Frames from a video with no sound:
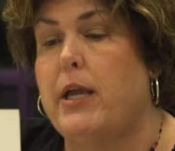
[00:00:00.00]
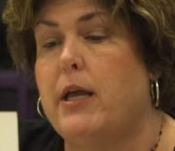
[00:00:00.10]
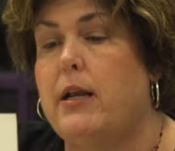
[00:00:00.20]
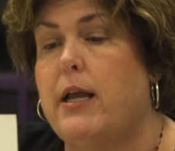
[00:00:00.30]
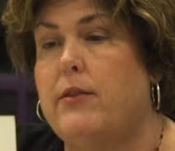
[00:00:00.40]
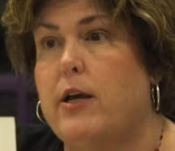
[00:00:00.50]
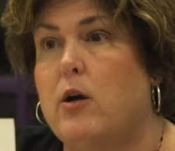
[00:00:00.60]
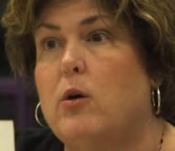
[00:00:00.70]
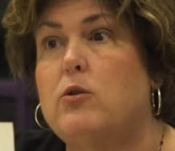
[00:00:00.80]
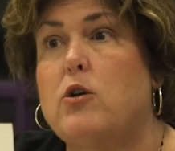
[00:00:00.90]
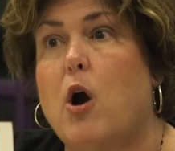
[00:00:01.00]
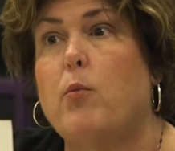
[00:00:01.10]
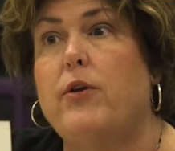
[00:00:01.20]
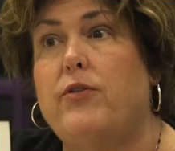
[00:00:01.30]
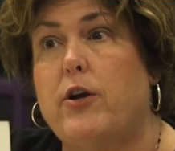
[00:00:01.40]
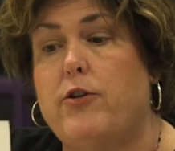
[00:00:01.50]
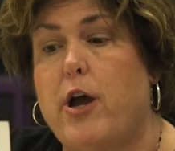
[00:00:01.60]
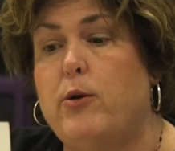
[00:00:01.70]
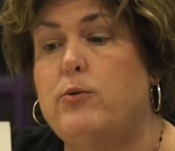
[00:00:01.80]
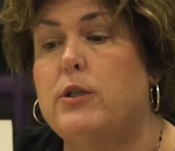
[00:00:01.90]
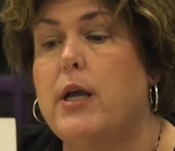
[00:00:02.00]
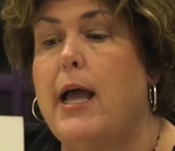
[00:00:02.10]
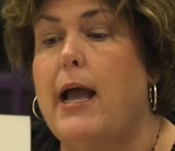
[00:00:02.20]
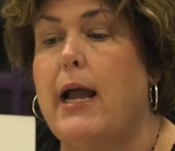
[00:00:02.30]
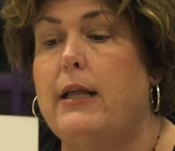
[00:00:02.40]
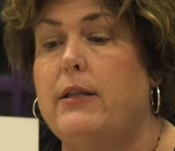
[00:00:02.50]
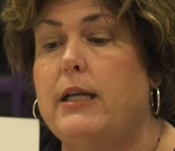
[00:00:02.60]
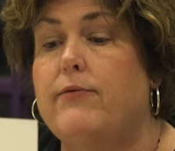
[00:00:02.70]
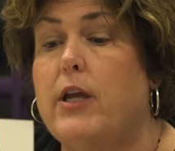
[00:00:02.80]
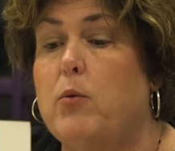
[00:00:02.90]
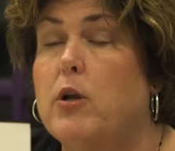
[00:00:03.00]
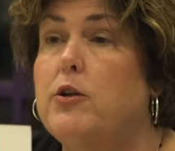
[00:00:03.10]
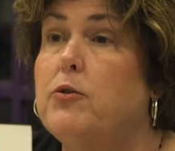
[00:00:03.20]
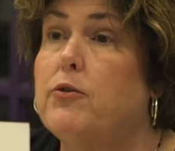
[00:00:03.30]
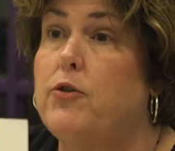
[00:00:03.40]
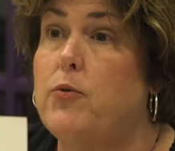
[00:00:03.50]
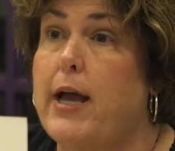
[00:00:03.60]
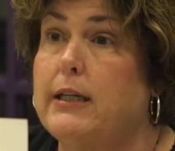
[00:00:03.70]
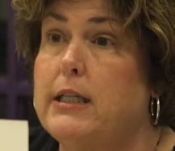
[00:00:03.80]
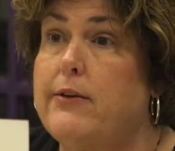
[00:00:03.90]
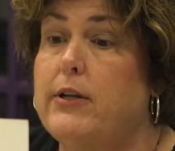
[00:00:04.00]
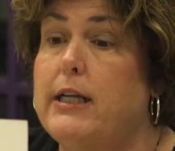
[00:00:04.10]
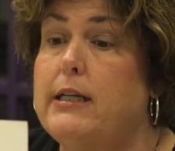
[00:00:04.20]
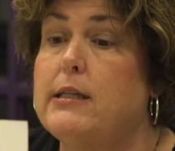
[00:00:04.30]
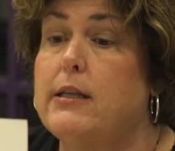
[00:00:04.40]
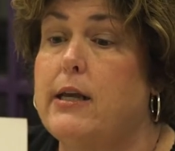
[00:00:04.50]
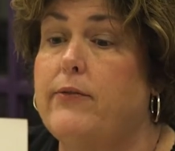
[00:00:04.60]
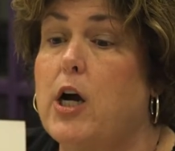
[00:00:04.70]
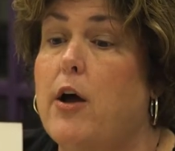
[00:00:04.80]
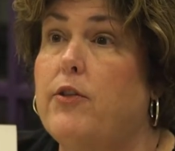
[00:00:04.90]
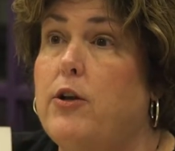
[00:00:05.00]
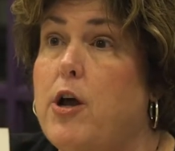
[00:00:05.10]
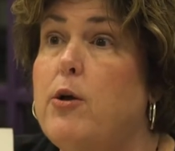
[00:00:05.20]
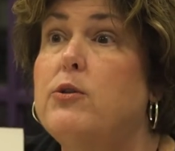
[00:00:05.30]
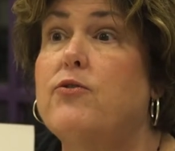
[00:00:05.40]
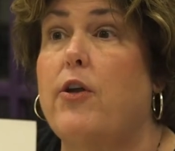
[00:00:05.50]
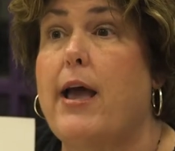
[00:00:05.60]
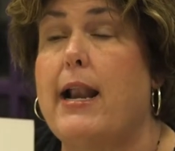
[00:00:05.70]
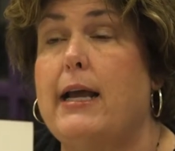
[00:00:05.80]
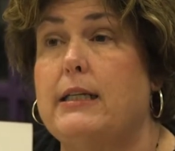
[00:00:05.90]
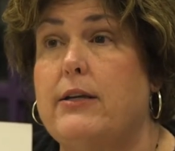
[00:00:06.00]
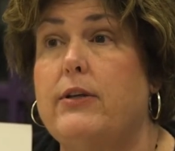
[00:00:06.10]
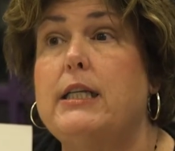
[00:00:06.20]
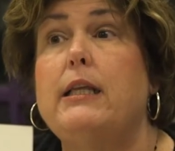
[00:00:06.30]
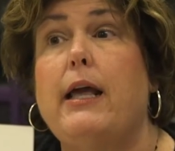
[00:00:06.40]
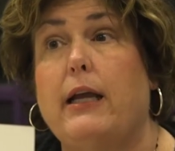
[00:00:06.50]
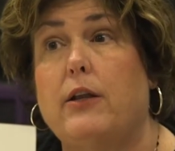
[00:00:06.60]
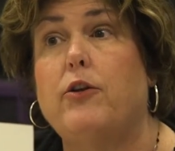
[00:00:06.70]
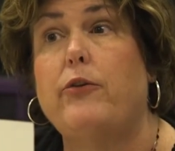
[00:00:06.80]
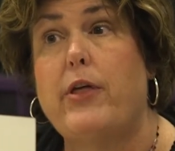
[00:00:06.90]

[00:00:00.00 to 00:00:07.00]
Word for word: in and they'll start with their notes. And then if they want to do a few activities and they've gotten the notes for that activity, they can do